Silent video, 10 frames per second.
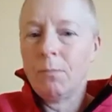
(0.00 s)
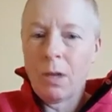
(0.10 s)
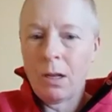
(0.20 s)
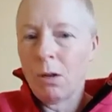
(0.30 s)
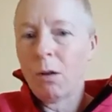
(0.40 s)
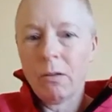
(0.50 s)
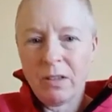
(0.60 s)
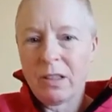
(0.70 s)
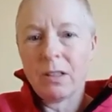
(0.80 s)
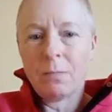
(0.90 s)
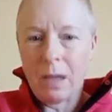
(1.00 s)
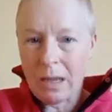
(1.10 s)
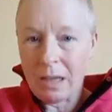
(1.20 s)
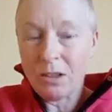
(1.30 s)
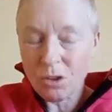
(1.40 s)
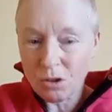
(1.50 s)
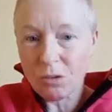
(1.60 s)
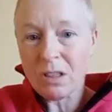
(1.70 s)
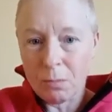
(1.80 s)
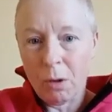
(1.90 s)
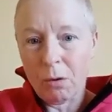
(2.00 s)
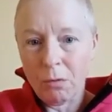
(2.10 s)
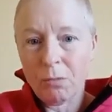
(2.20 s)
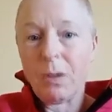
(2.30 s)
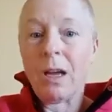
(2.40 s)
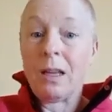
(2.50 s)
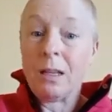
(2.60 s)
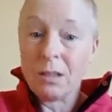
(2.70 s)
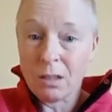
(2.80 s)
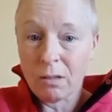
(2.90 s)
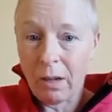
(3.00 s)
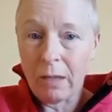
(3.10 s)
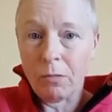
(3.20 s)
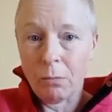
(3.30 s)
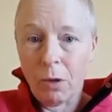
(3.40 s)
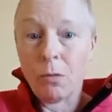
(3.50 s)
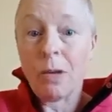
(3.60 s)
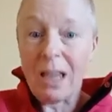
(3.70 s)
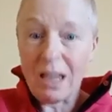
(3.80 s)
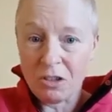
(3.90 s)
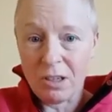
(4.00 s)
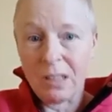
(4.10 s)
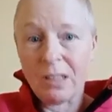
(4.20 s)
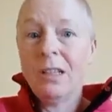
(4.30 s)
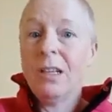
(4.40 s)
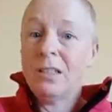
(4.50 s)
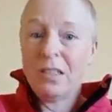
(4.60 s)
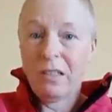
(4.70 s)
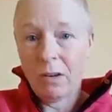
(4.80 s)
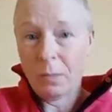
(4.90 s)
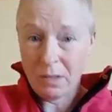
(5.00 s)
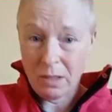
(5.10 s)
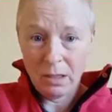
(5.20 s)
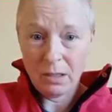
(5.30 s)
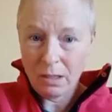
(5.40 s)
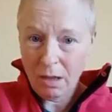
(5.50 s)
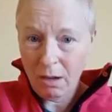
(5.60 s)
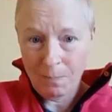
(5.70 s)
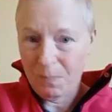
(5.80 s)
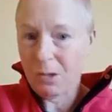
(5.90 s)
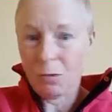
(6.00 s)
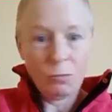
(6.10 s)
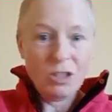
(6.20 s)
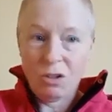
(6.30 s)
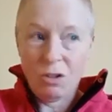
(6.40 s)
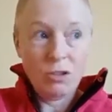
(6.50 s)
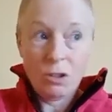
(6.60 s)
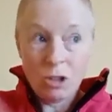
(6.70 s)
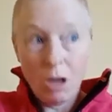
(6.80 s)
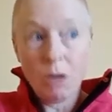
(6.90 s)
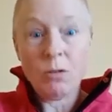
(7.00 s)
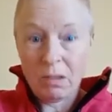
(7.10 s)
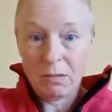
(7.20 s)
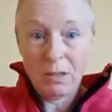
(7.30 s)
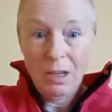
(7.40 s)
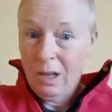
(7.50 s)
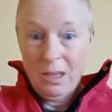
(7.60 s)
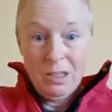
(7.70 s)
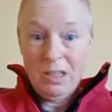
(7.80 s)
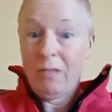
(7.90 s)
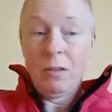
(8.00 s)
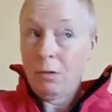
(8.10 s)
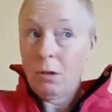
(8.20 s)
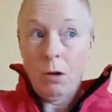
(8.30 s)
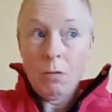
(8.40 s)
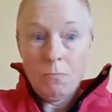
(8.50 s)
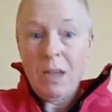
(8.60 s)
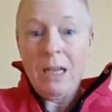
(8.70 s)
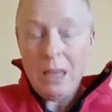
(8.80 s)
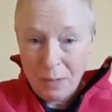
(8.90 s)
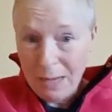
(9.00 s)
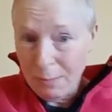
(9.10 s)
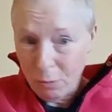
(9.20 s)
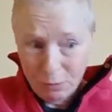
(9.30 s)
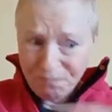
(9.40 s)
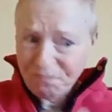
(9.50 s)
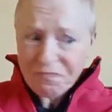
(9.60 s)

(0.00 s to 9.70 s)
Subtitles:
a lot of us are in stress mode, we are in survival mode, actually, 70% of the time. There's research that shows that many people